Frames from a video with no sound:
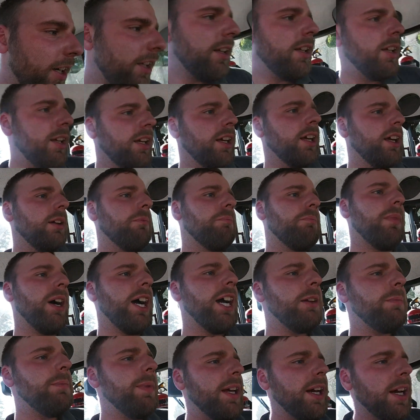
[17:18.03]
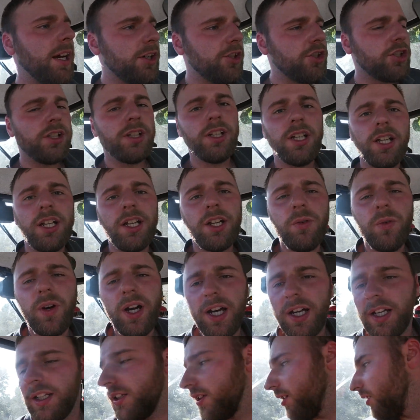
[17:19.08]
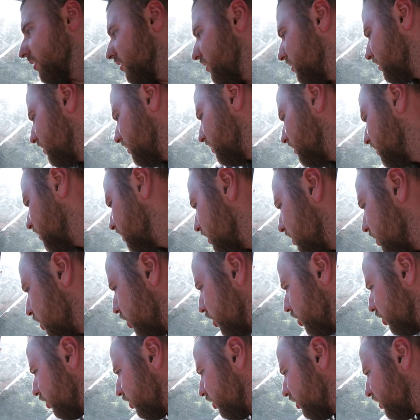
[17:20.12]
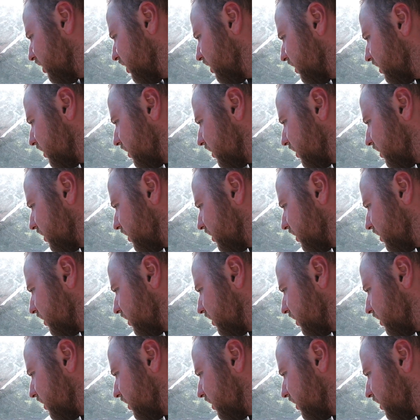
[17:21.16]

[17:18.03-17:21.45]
it, might be actually quite good.